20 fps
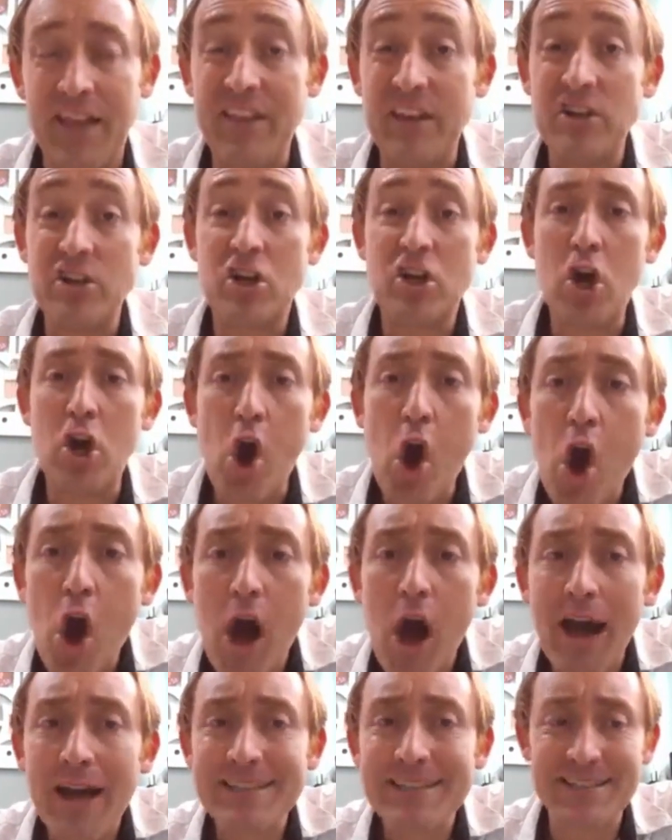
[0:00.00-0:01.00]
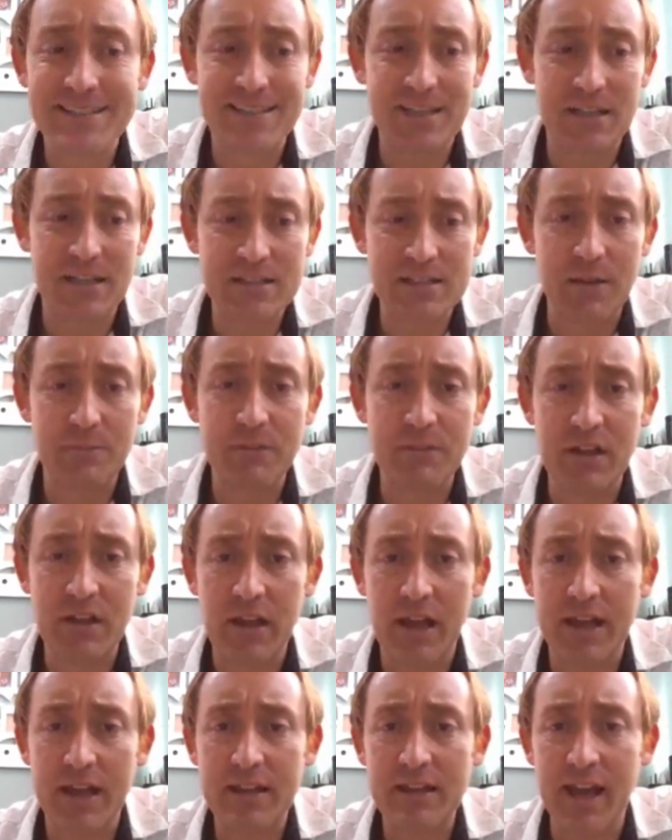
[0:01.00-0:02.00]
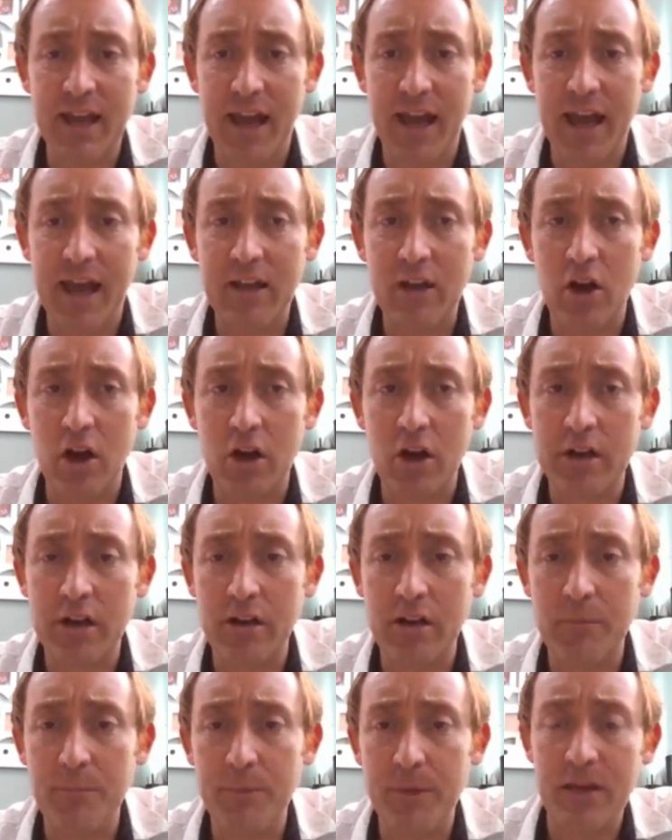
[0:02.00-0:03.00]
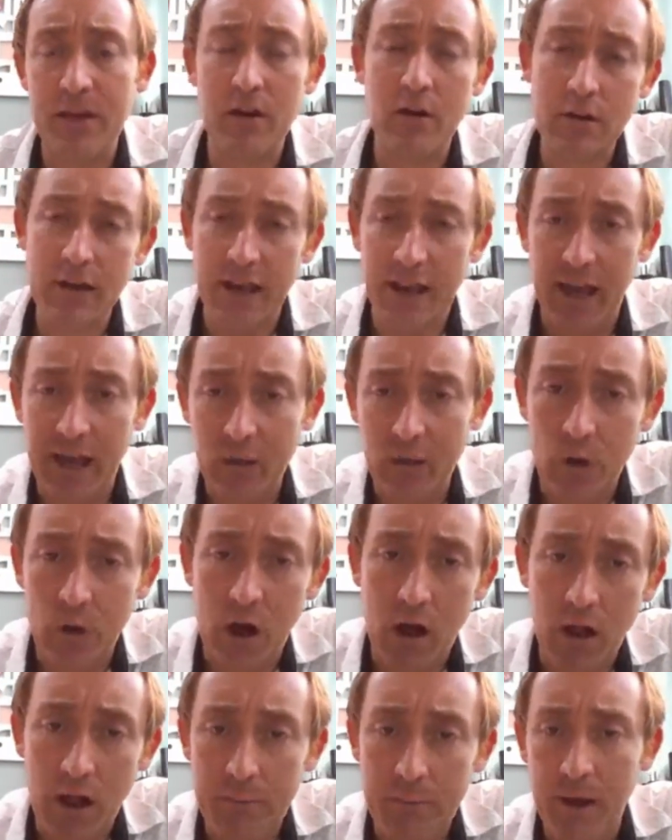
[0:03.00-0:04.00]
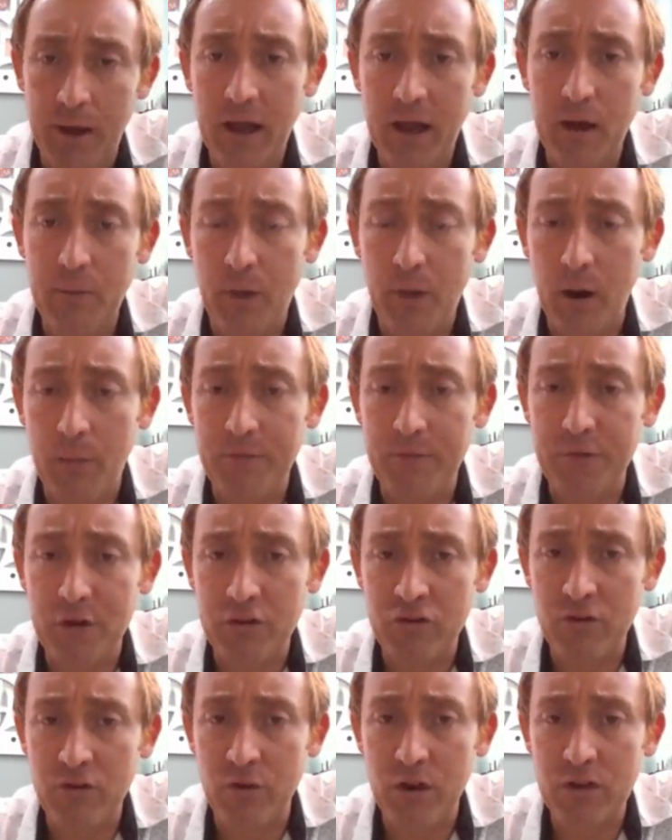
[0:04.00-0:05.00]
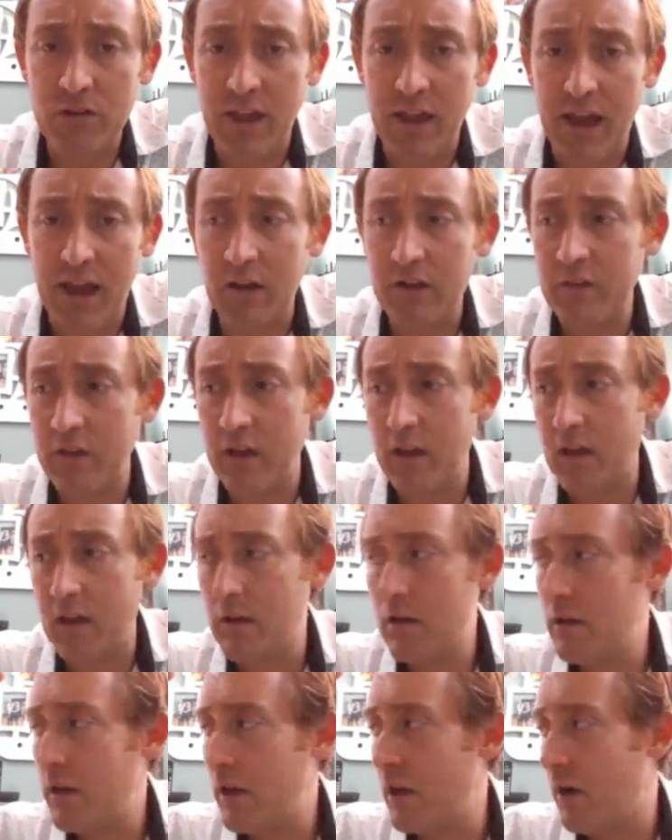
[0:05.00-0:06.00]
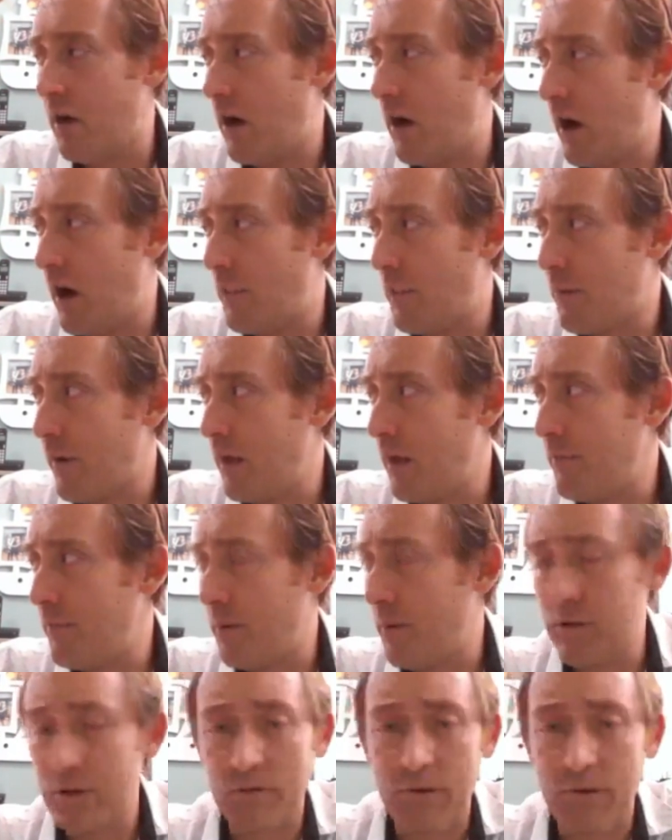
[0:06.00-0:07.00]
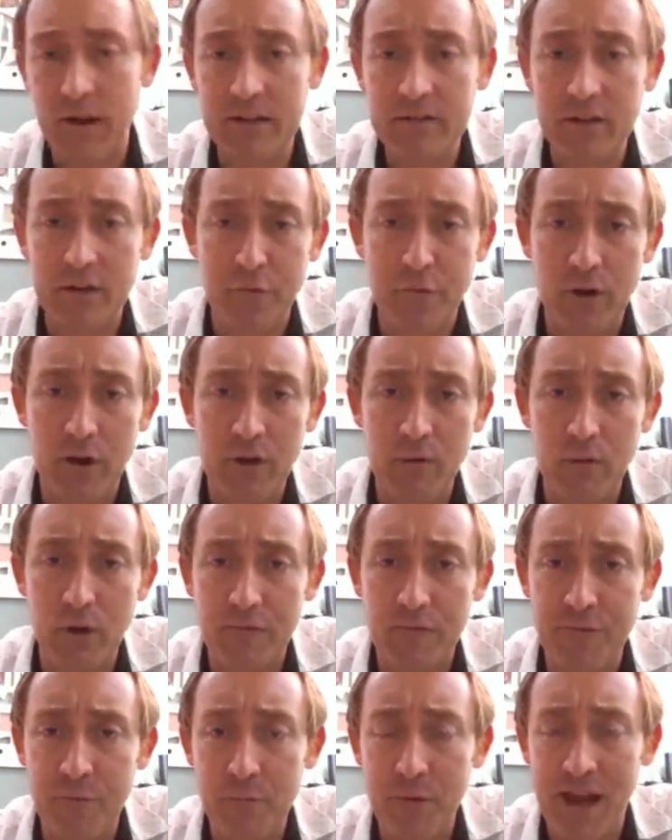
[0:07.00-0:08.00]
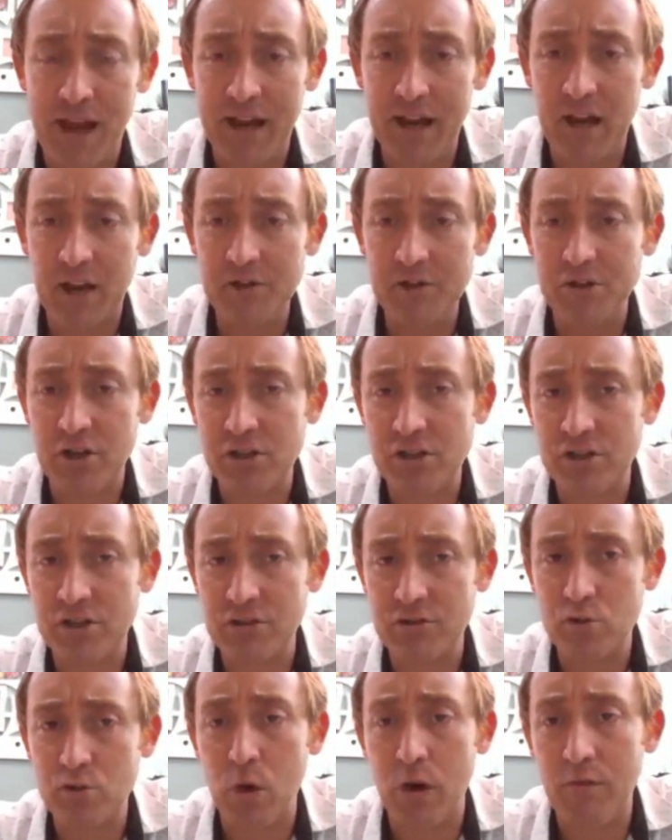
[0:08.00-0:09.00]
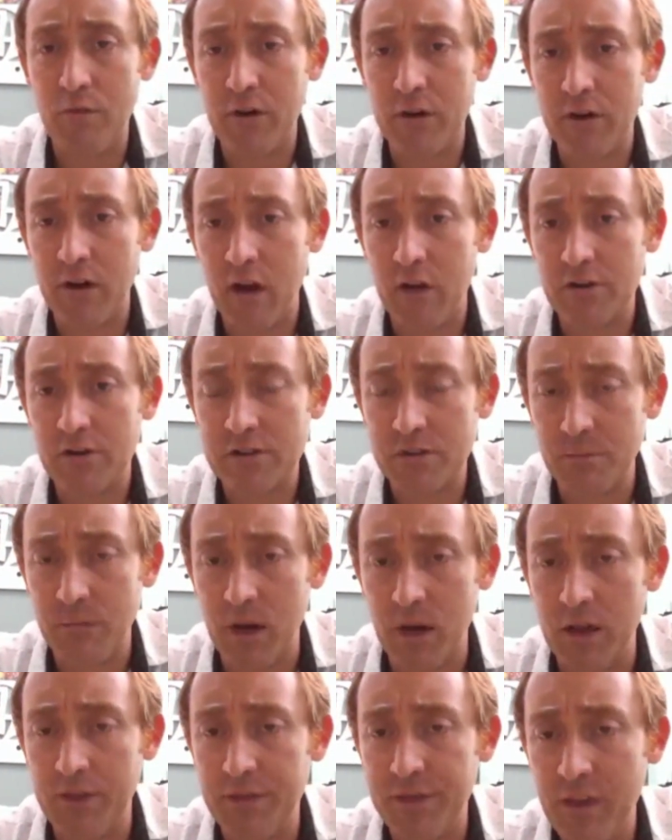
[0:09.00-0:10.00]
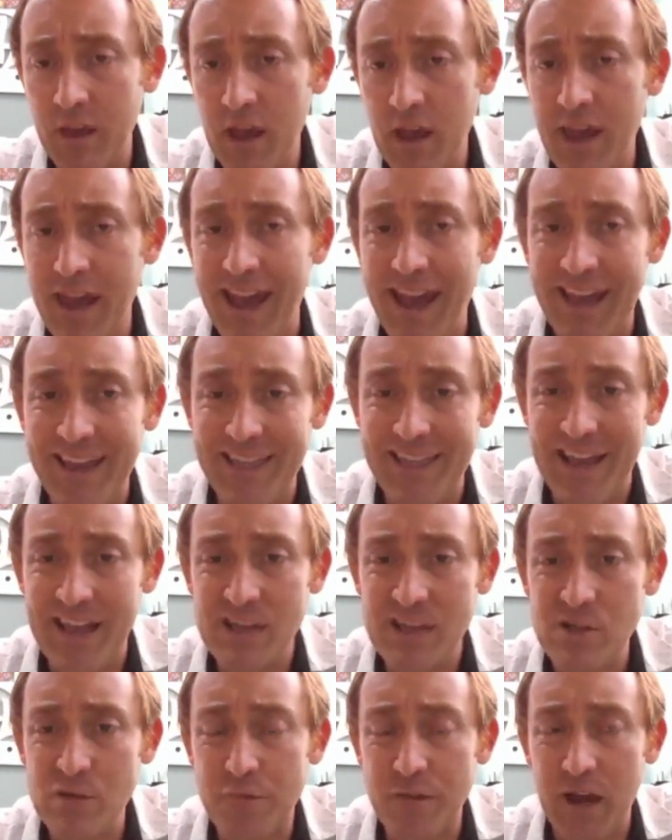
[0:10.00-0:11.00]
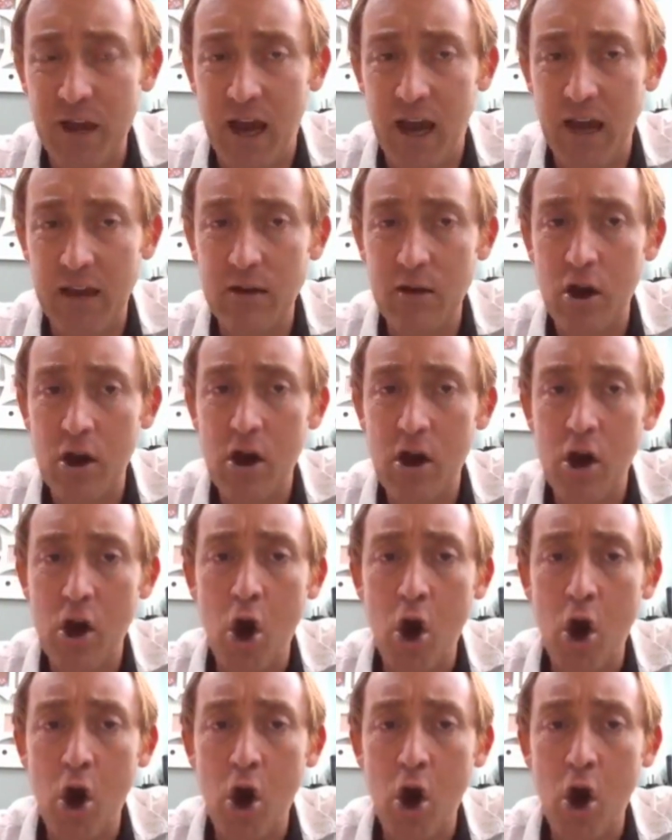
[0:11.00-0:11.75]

And then your costs on something like that are going to be, okay, well, I buy an apartment for $200,000, you know, I'll probably be able to rent it for anywhere from $900 to $1,200 a month. And then you've got